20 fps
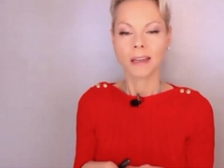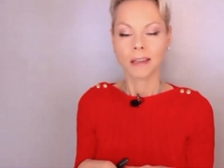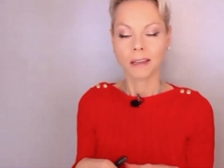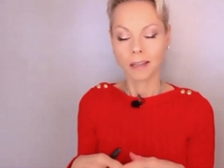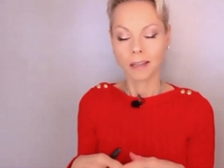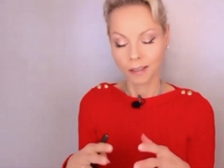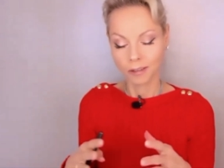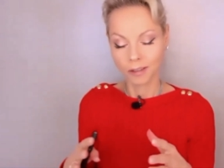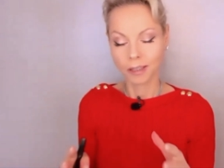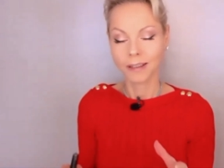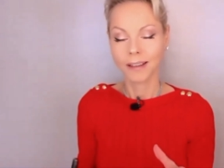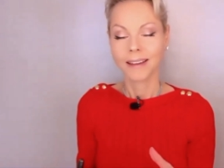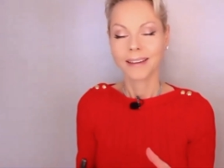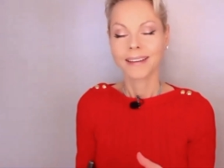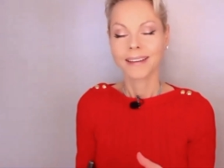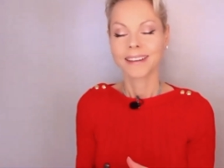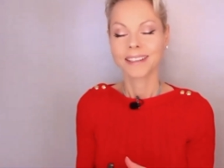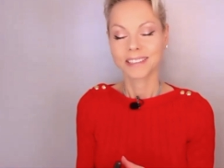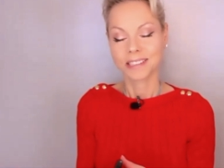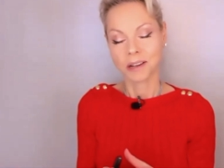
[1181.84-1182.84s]

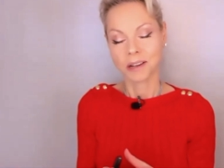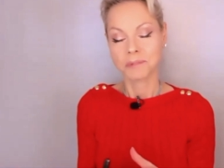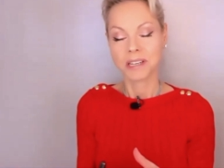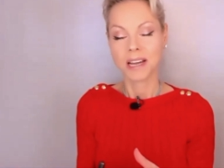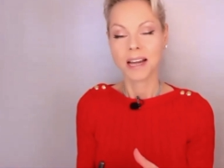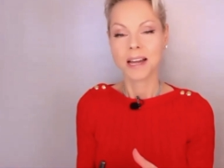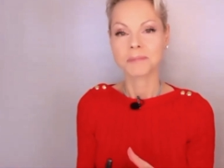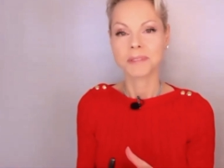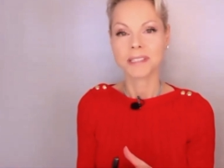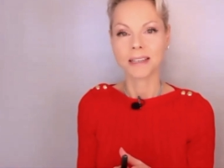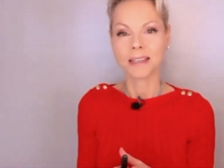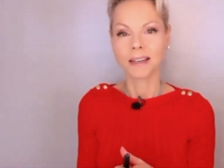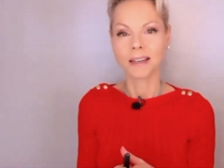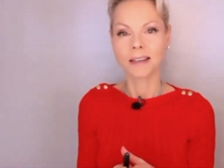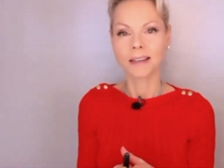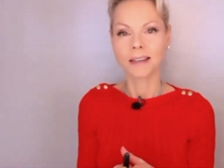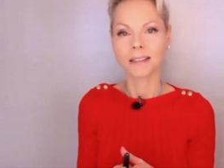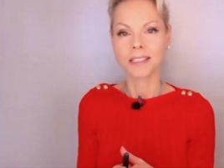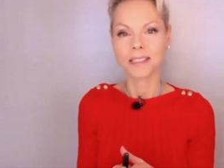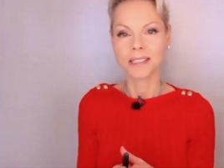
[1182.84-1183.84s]

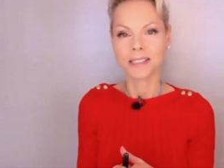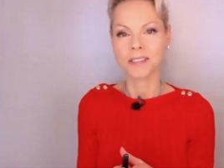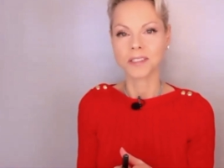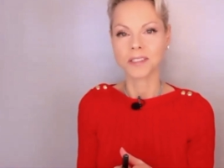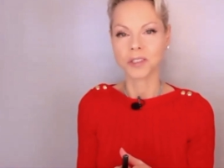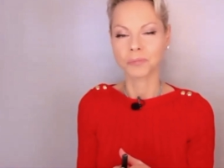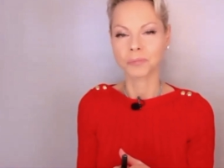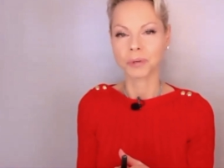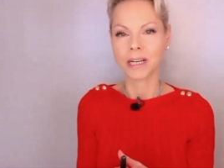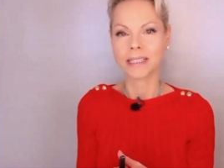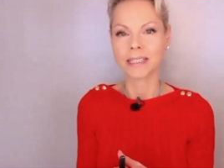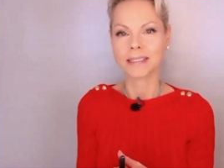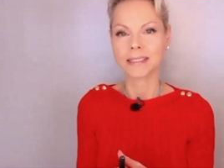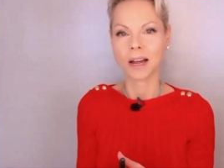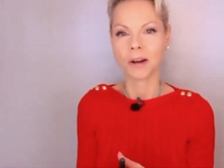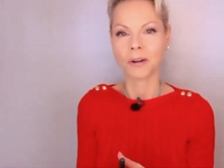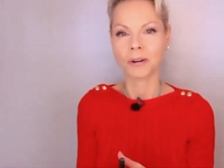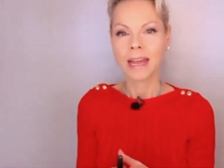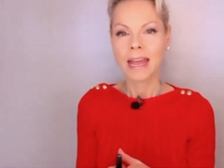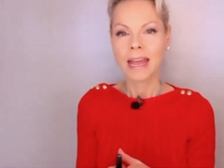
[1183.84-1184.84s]
the system breaks
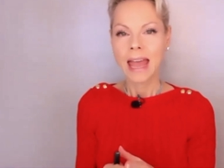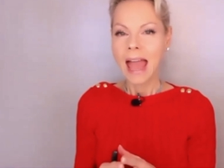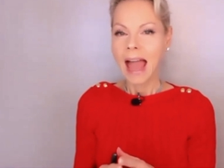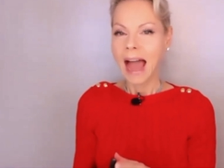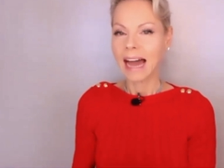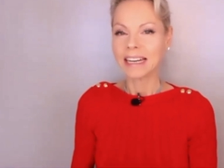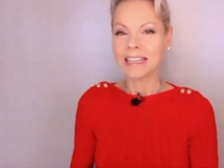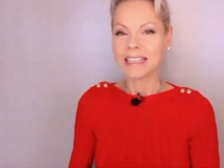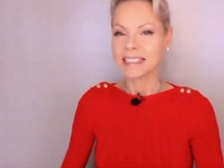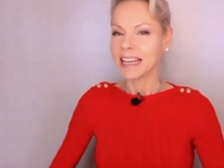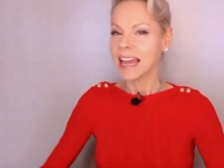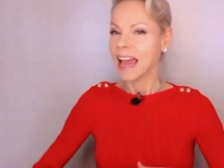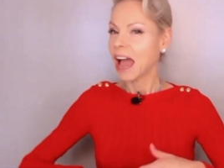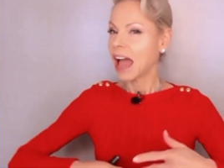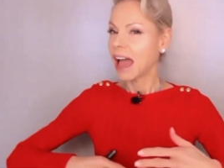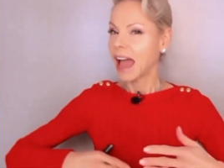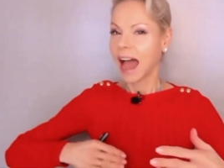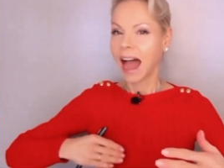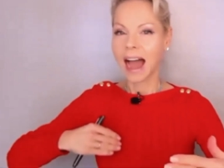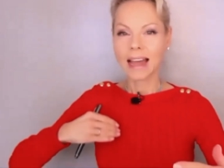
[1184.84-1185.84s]
down. Hannes,
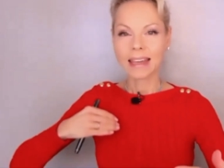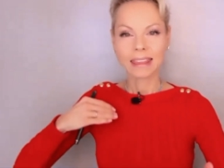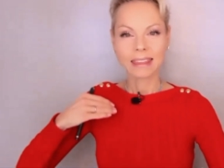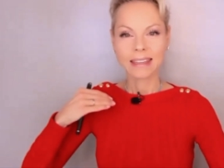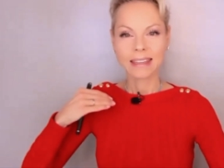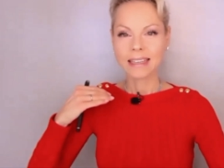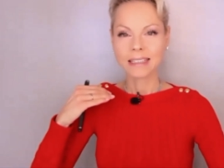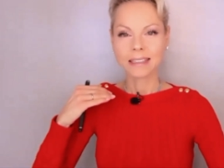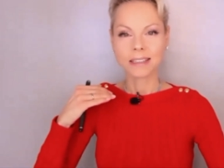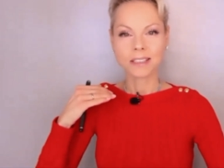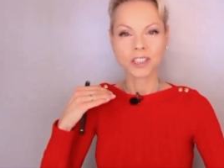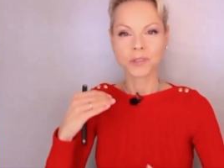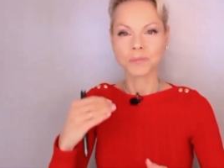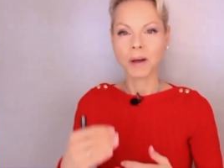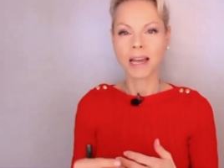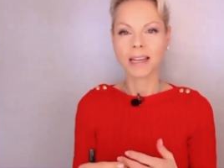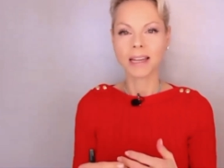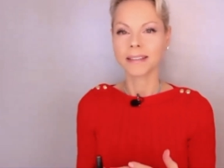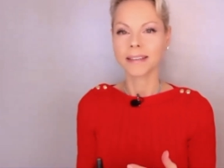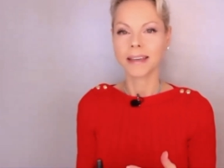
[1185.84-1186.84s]
I think the
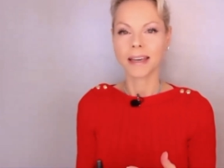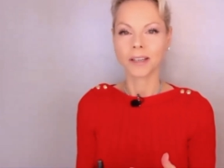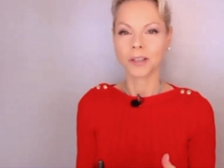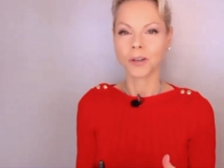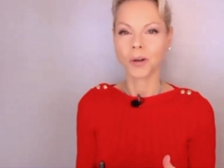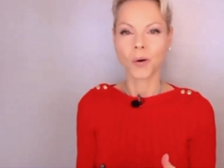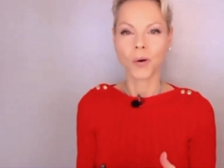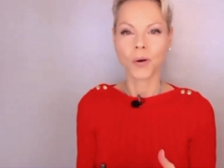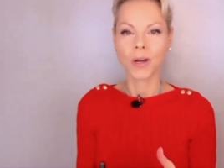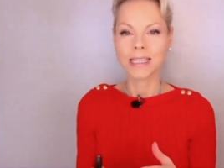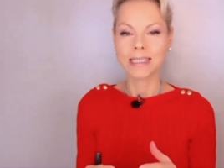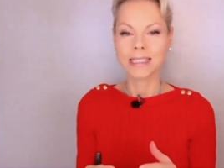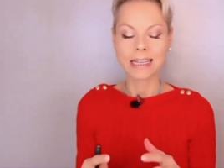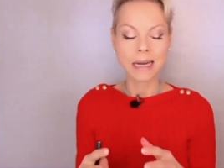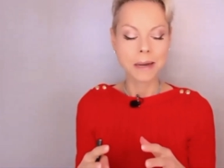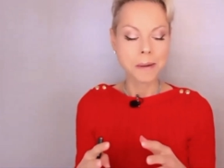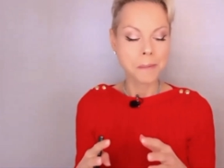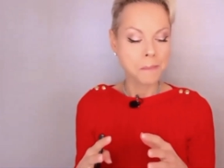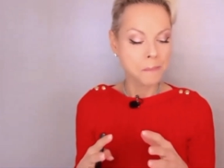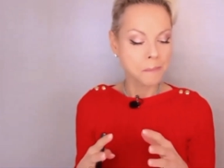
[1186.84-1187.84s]
Smiling Gecko is
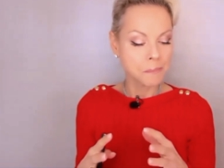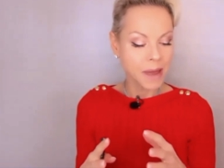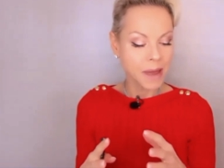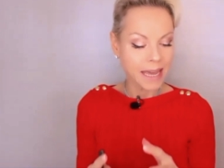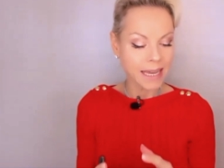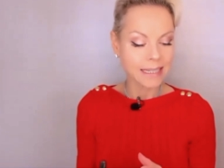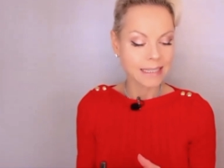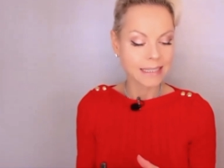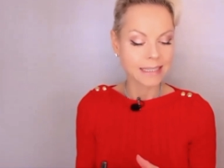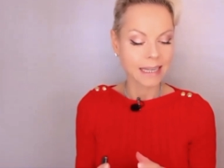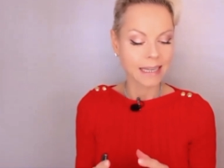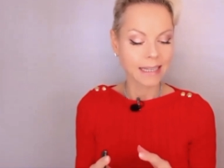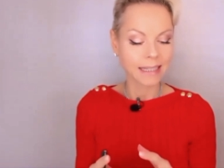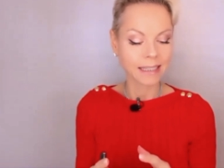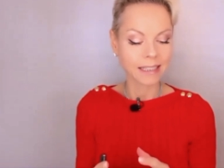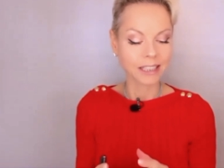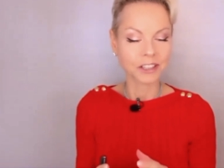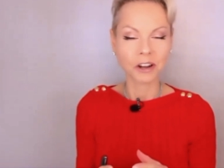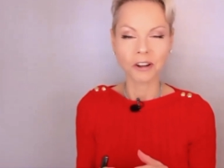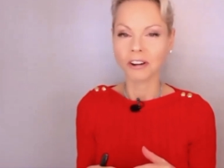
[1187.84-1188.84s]
an
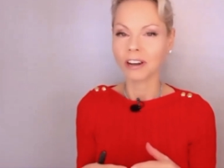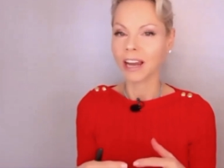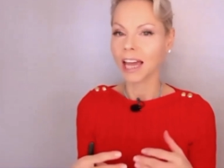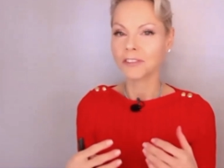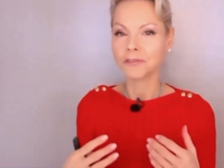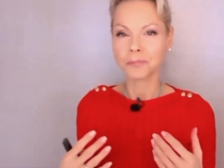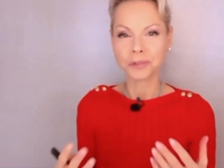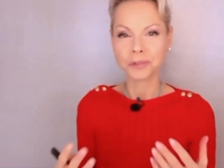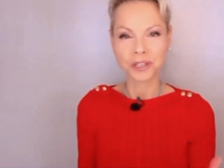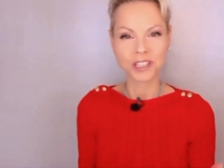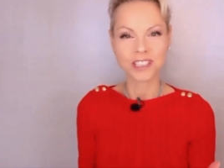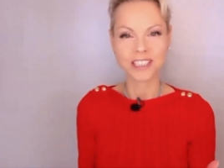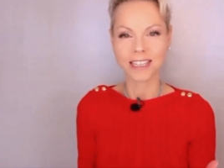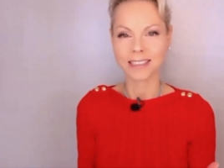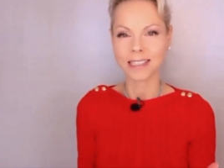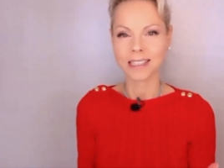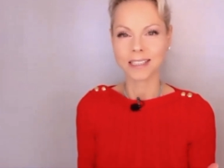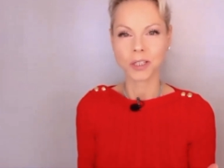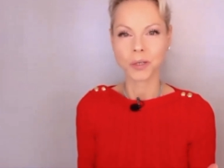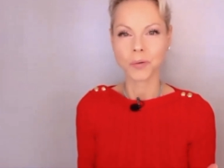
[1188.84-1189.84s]
amazing, life
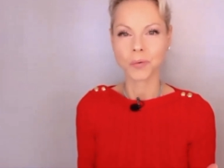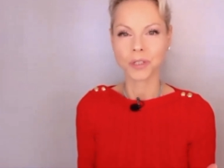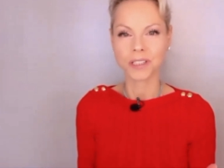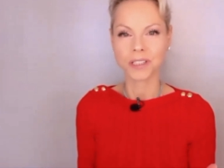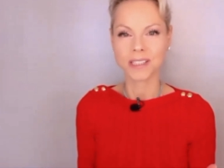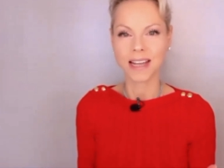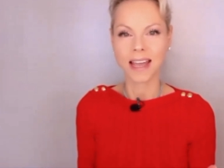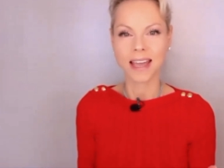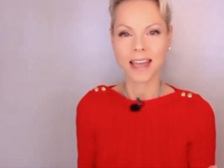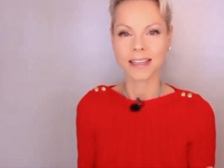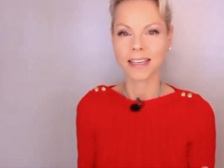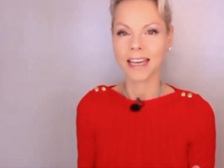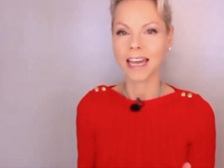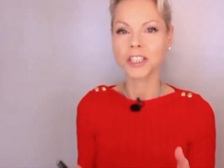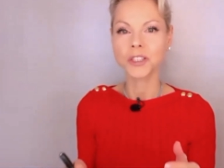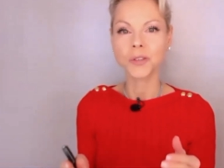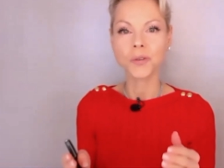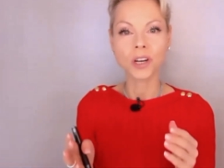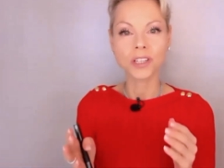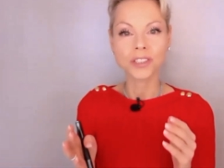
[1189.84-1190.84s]
project, as you were saying,
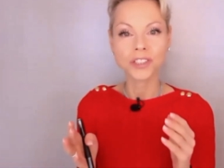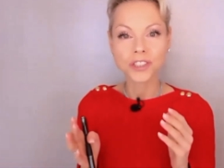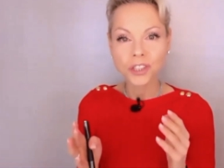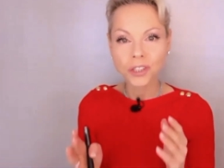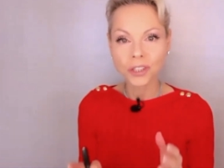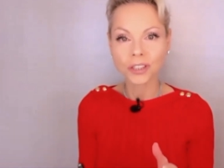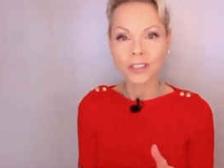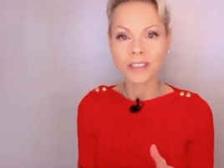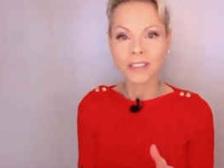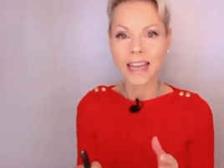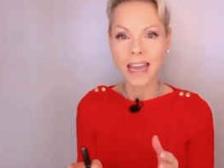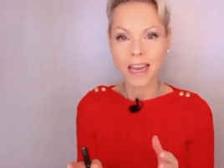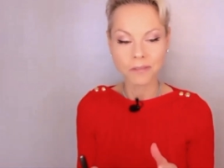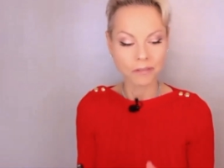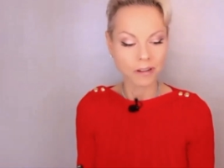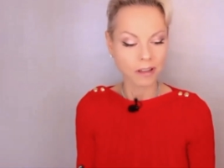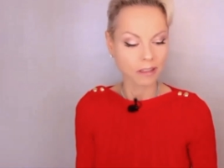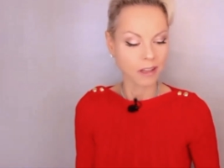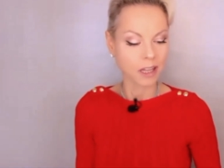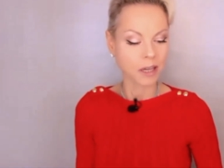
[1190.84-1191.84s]
and you are certainly
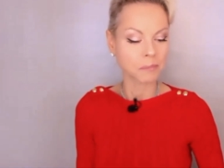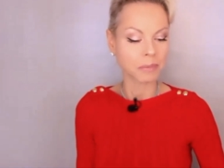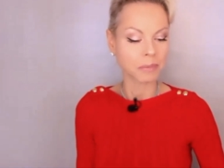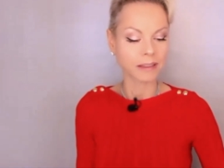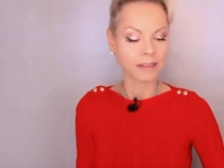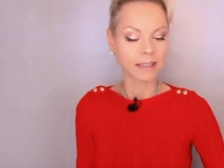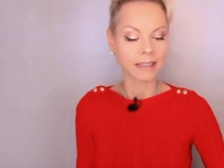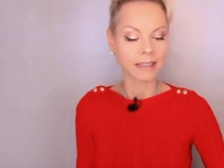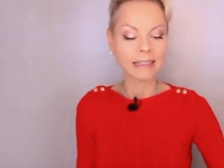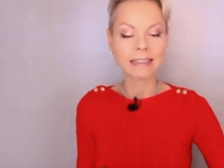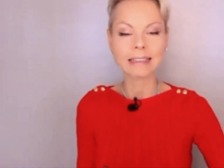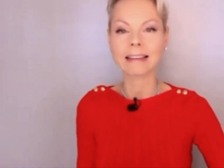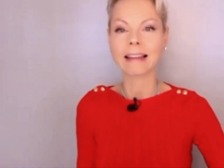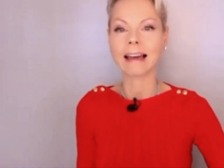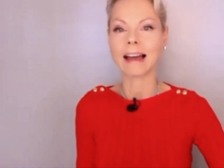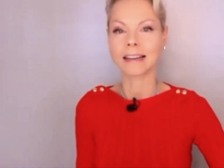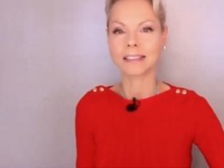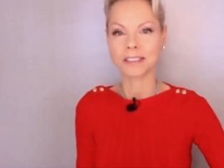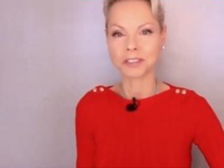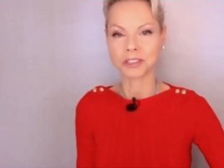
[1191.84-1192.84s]
everything but the little
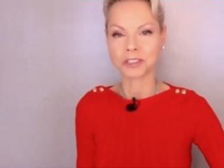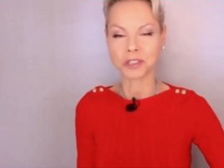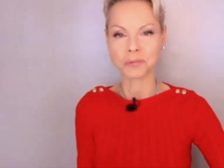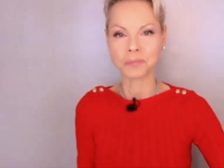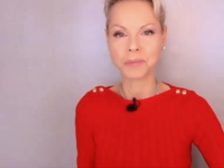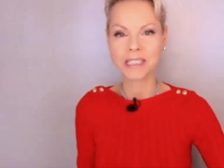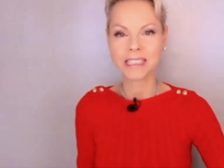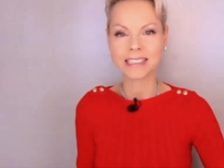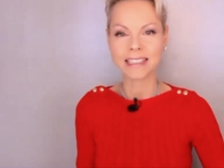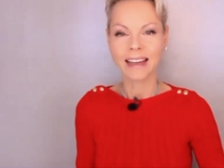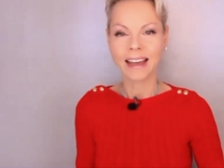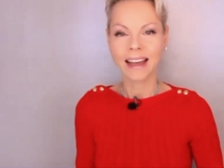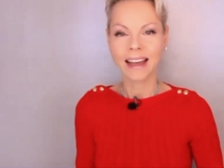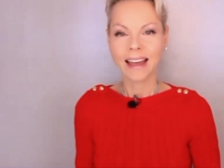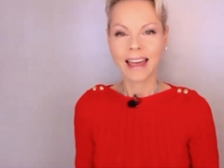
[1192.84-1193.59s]
Hannes Schmid.